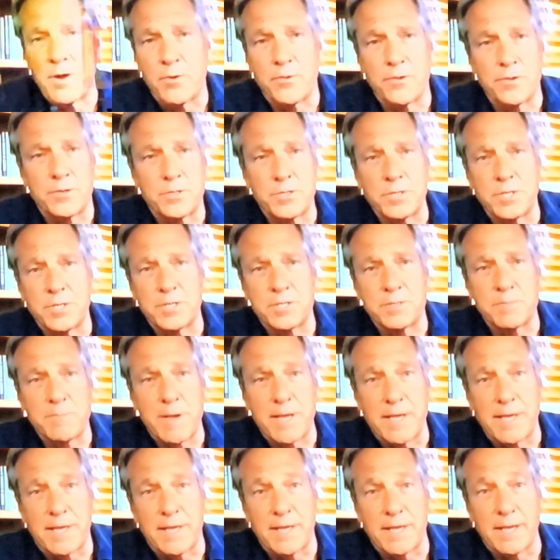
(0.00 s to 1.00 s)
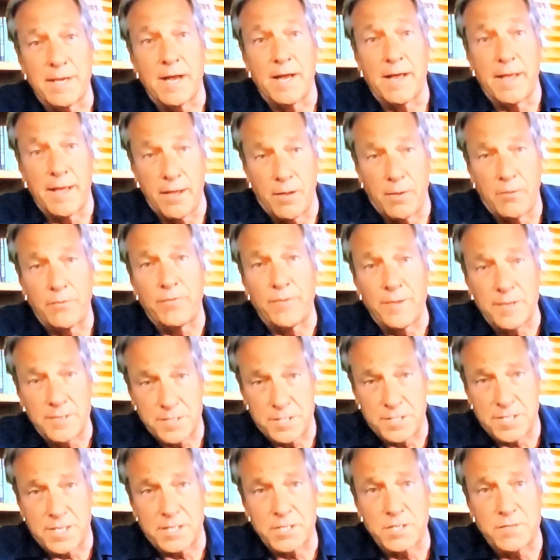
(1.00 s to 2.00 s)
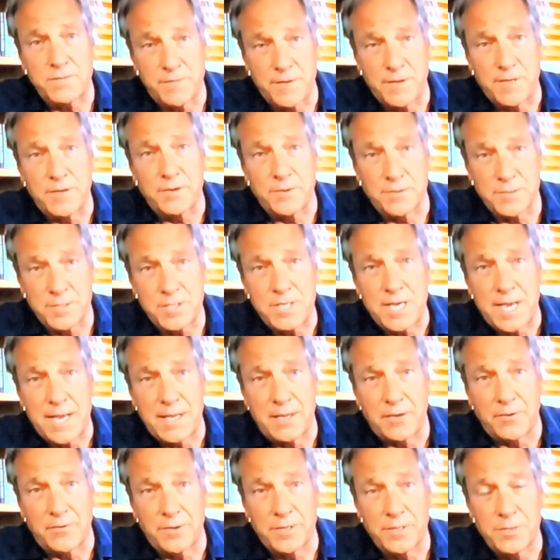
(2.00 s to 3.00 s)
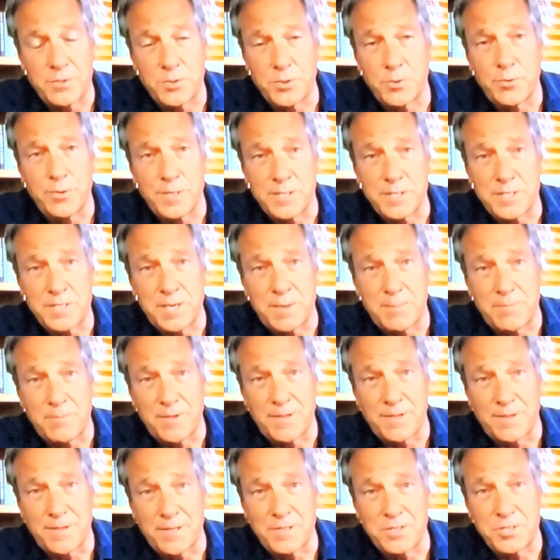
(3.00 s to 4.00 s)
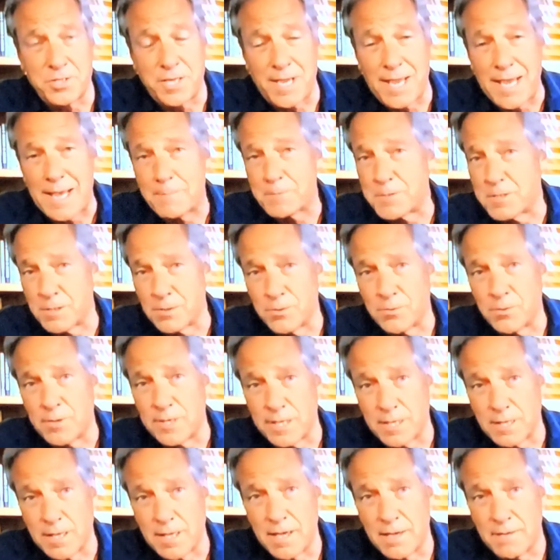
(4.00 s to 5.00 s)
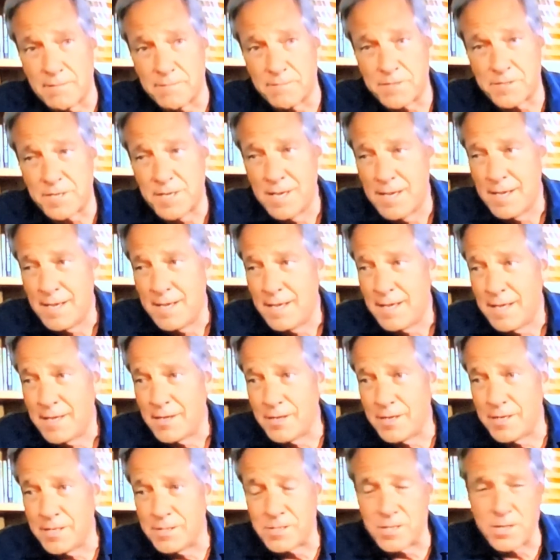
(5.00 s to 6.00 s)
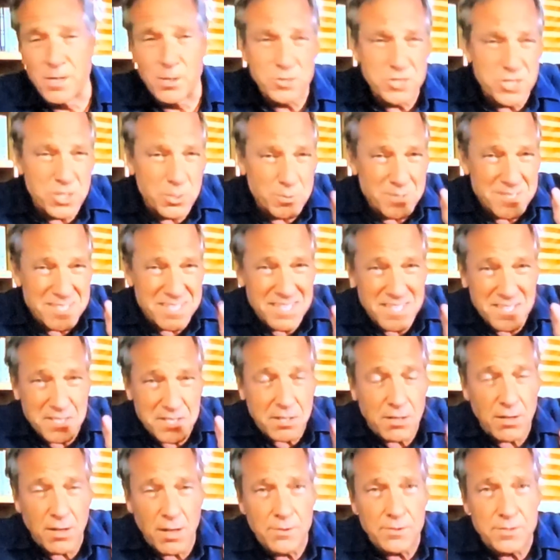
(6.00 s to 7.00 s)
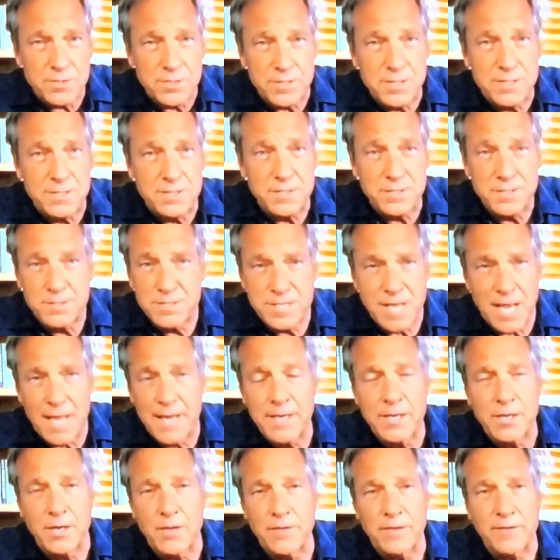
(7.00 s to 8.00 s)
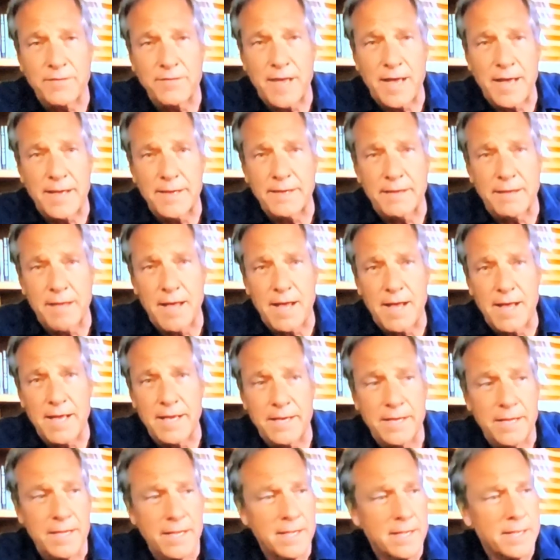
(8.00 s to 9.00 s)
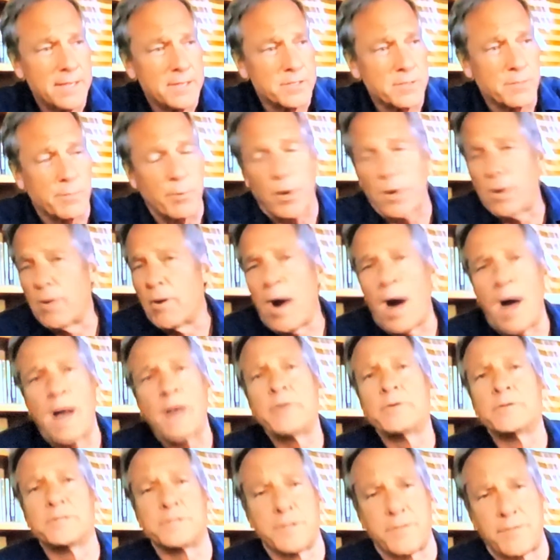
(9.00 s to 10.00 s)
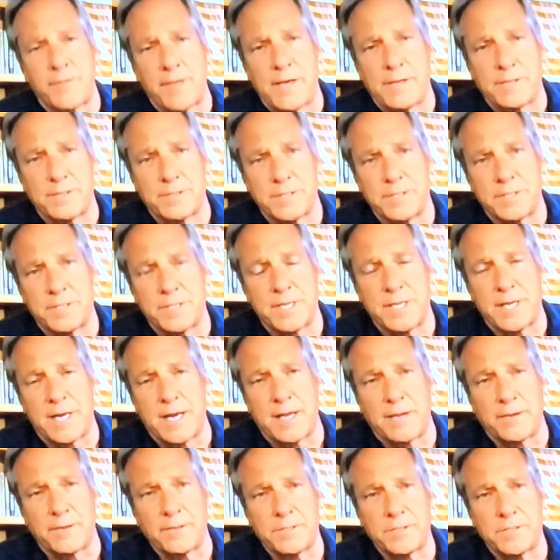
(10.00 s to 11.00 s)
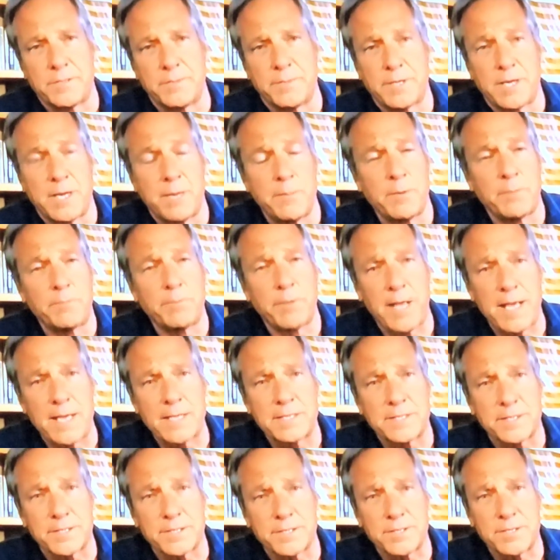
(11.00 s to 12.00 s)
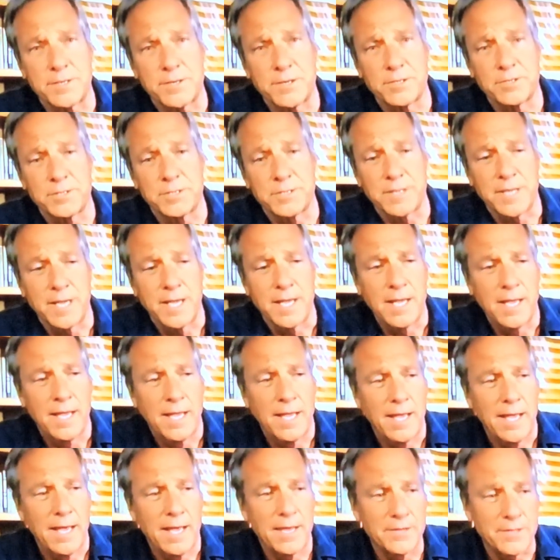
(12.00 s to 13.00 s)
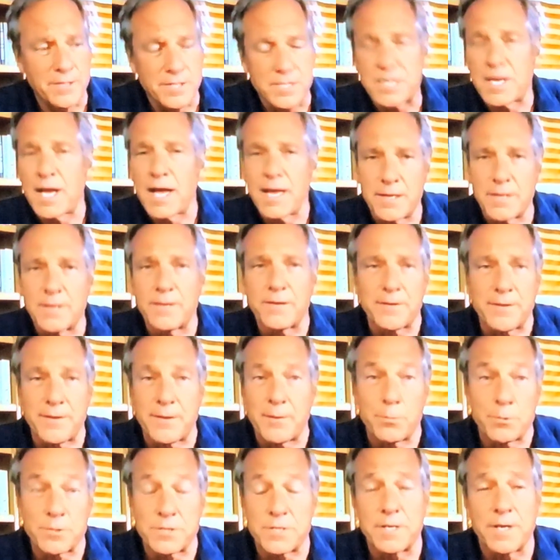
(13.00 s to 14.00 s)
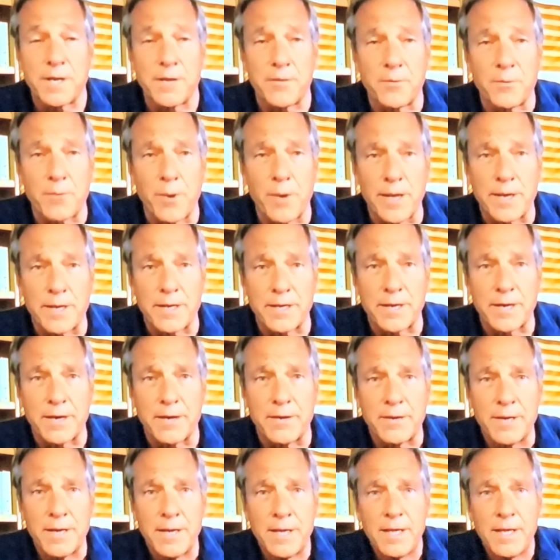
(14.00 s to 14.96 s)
know that she's making a healthy six-figure salary doing something that she absolutely loves. You need to know she was this close, this signing on the dotted line to borrow hundreds of thousands of dollars to become a plastic surgeon and decided that there was another way to go.